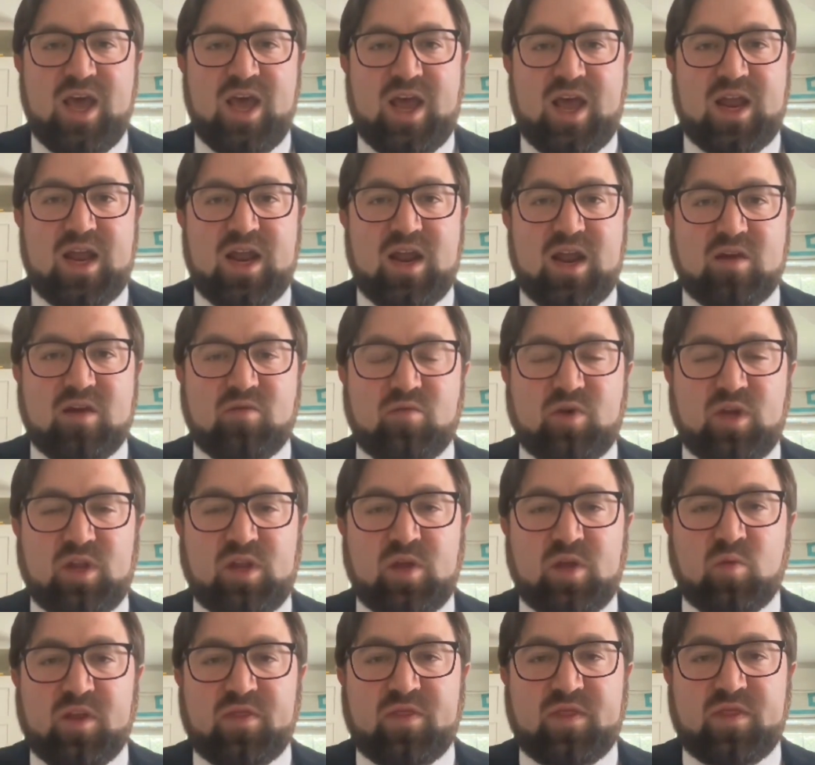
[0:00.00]
And
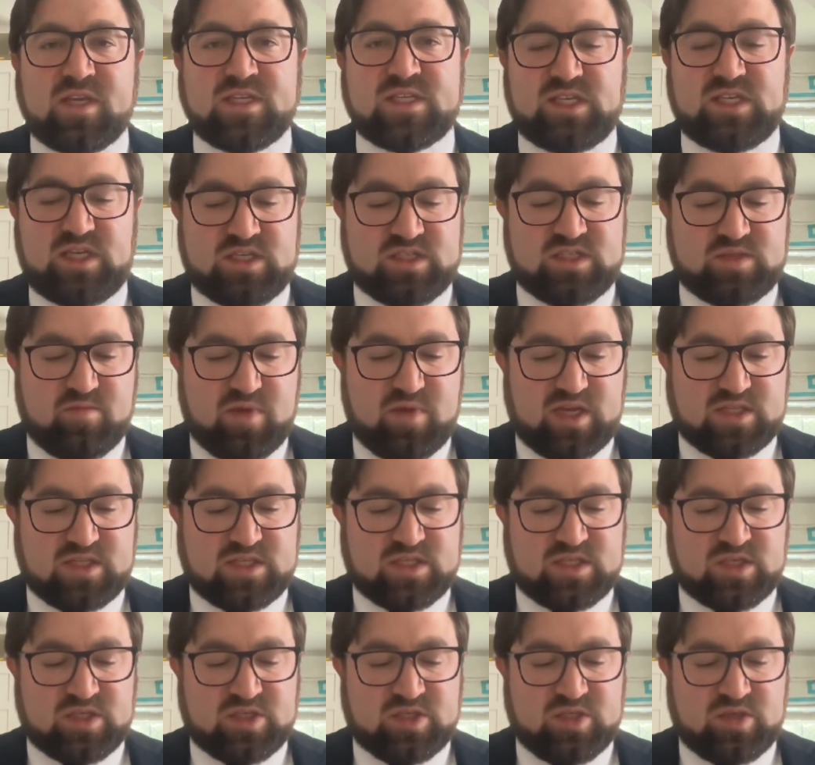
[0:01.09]
really what this is meant
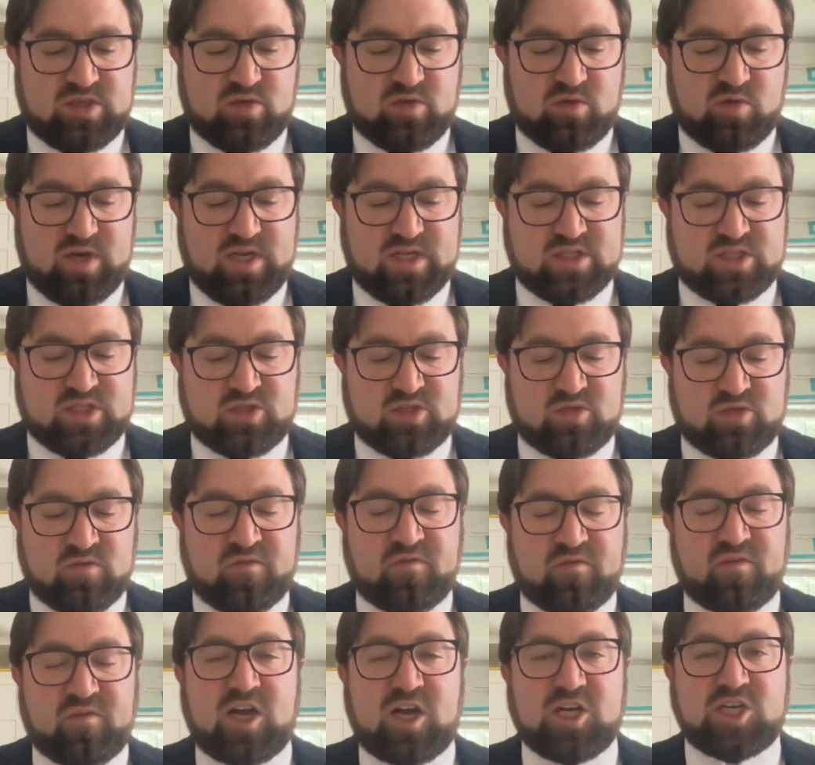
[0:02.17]
to do is to
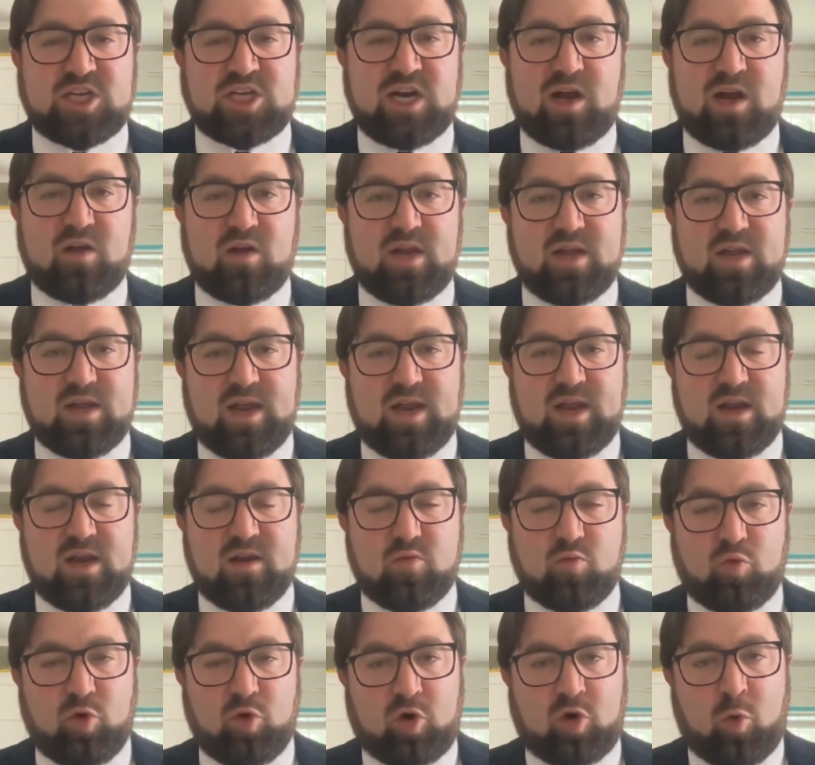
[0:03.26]
flesh out
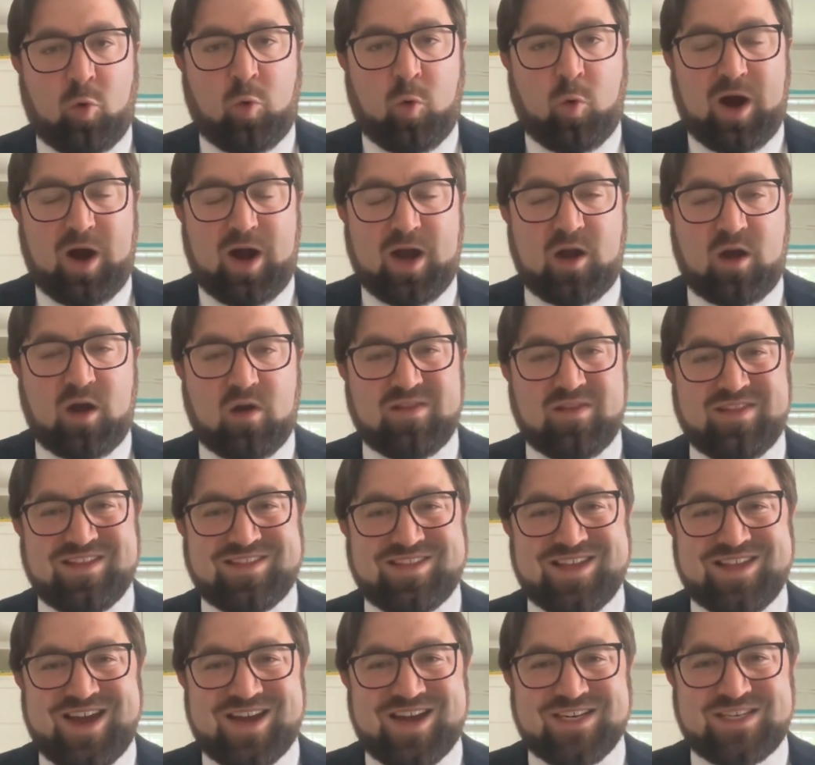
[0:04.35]
and require that
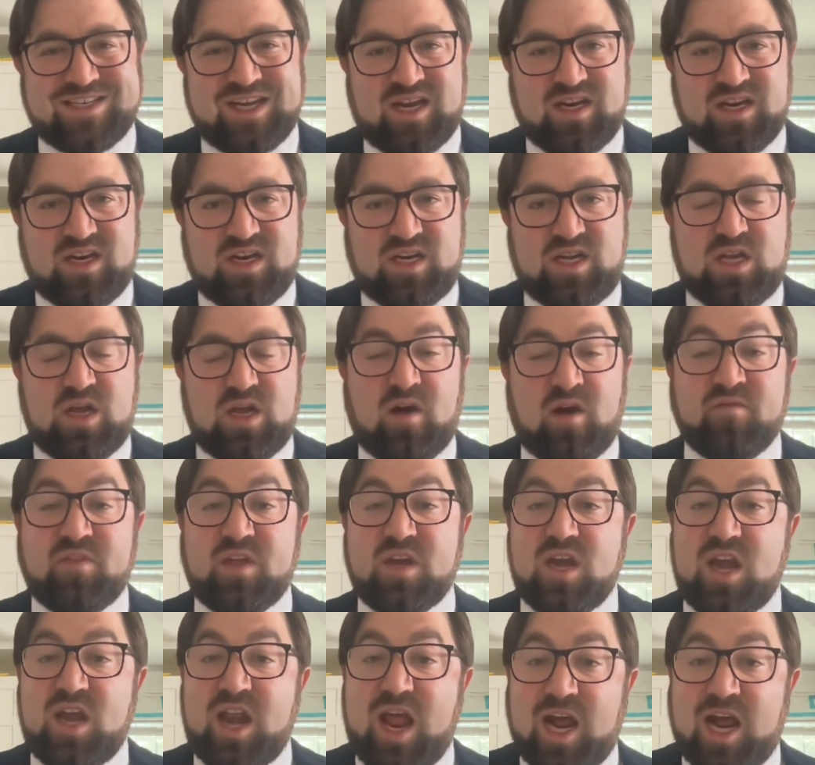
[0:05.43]
the identity of
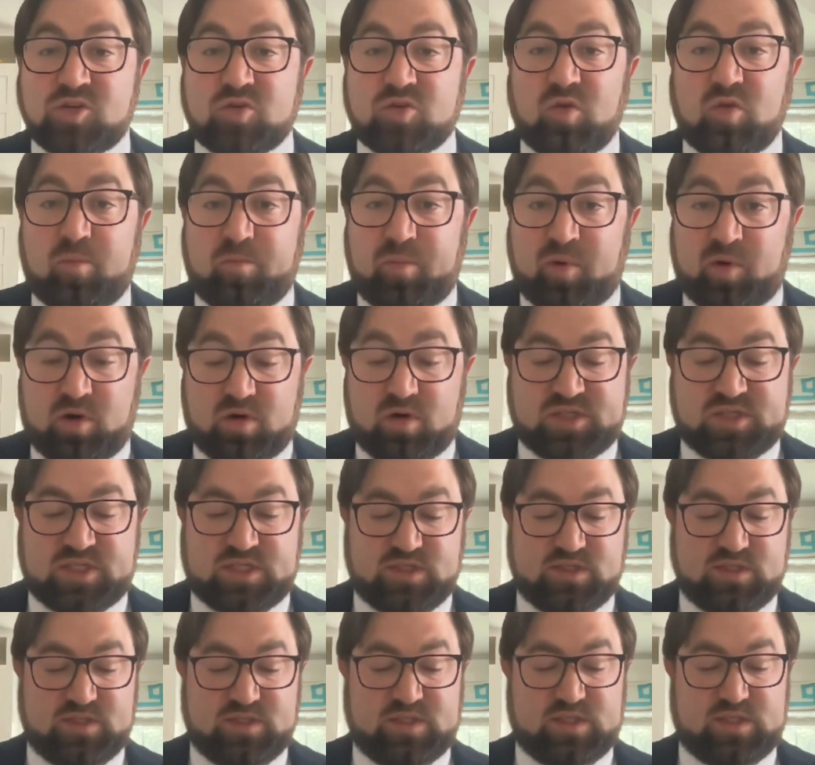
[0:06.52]
the natural
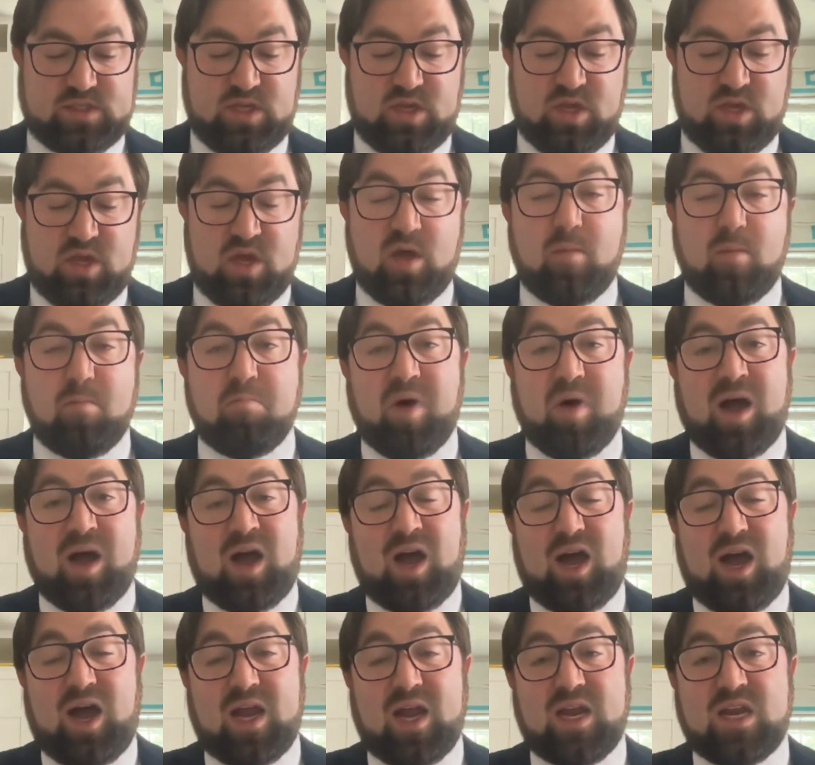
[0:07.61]
persons
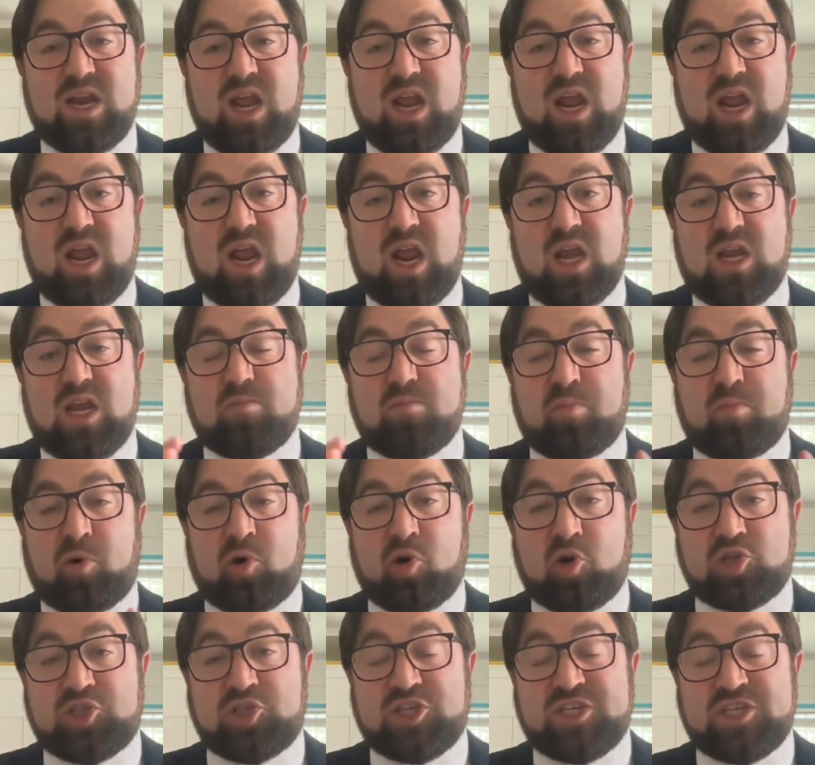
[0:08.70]
behind any
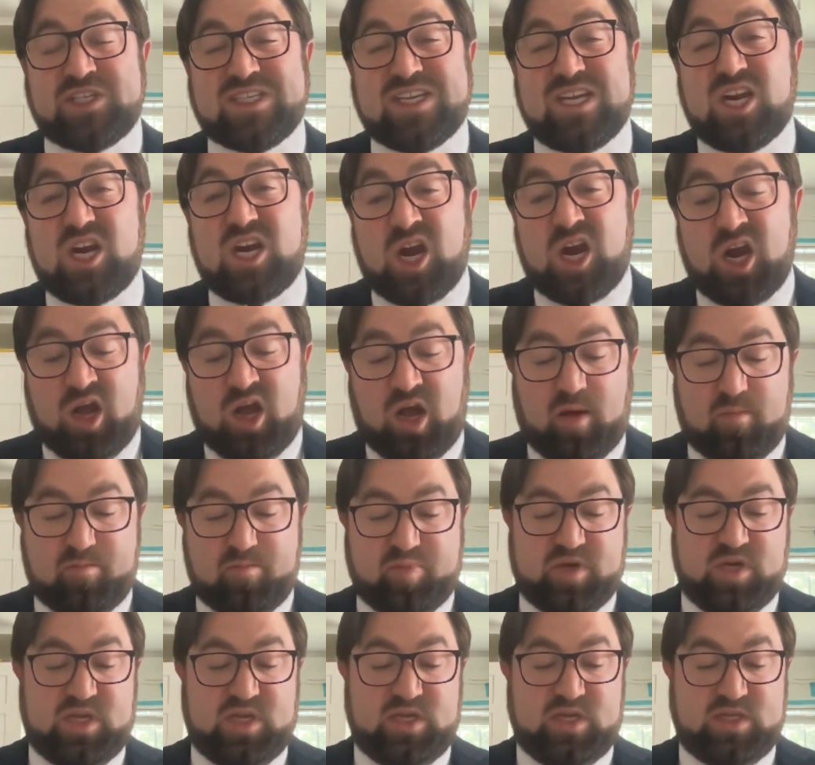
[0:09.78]
purchasing
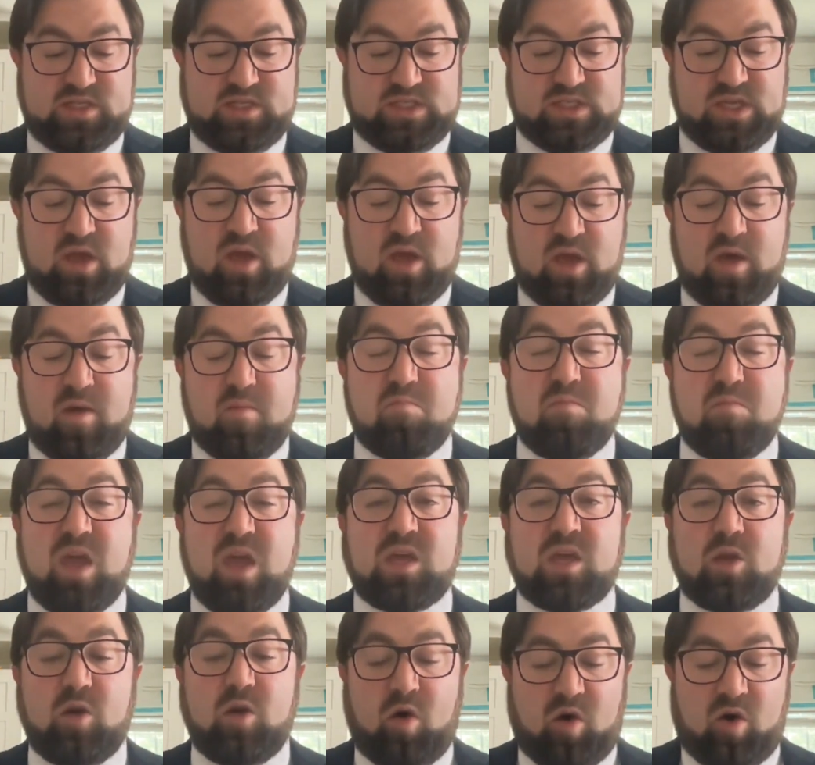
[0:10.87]
companies
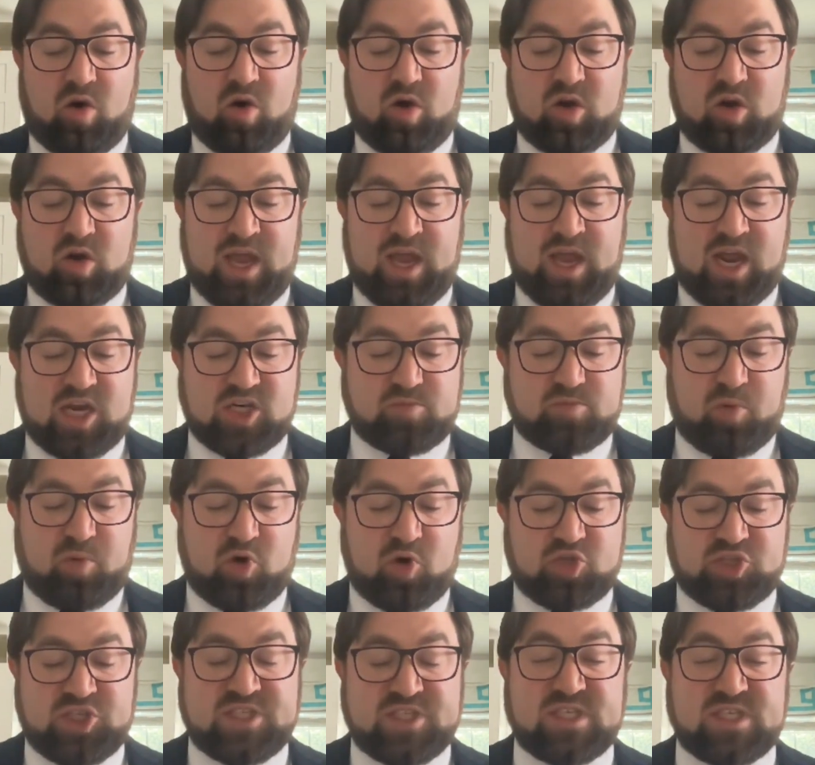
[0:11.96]
making all cash
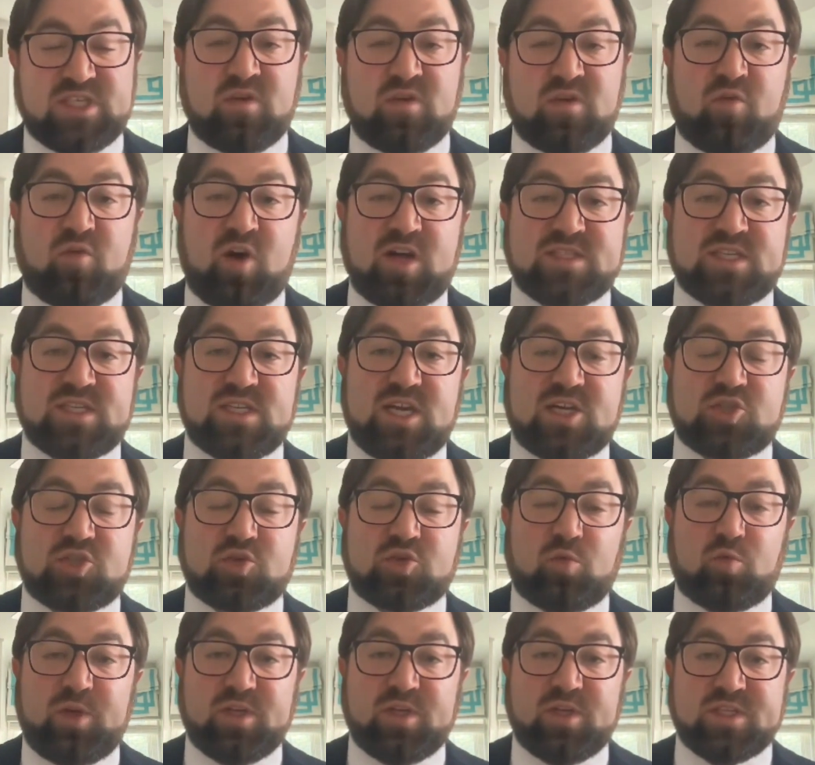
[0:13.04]
purchases of
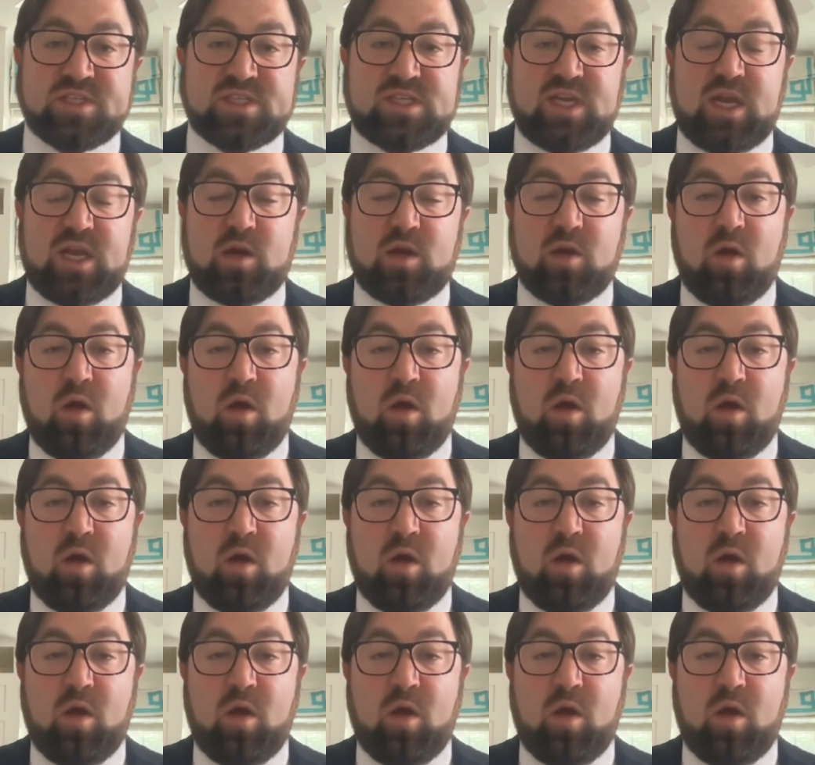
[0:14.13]
residential real estate